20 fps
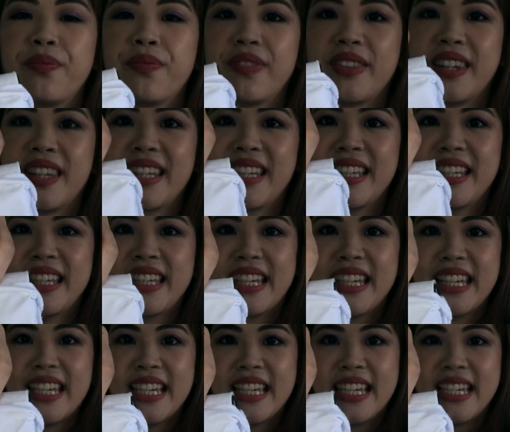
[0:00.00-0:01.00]

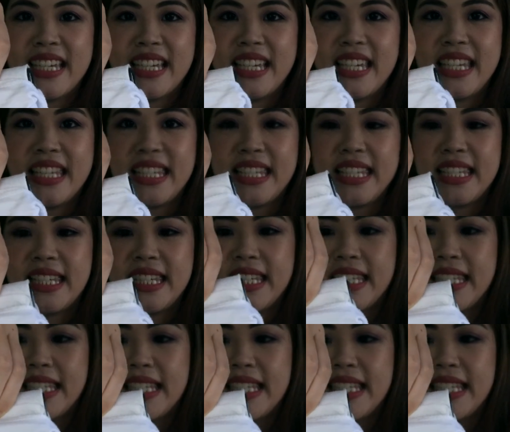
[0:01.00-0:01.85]
No one is speaking in this clip.